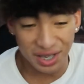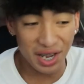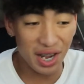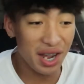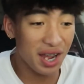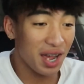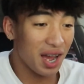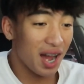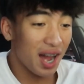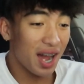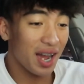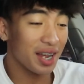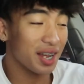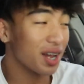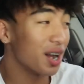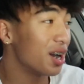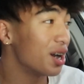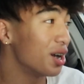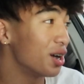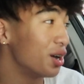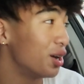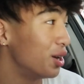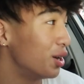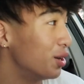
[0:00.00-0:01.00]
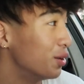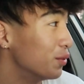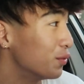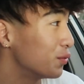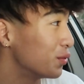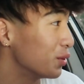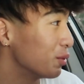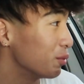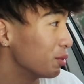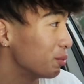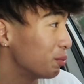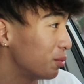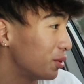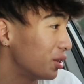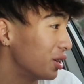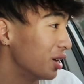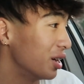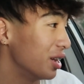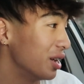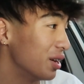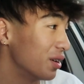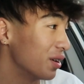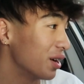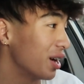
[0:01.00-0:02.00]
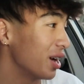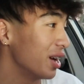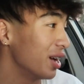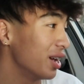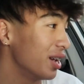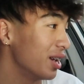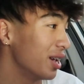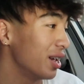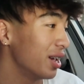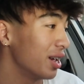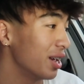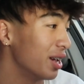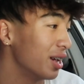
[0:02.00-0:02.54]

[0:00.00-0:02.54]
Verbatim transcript: night I got home from the party, right?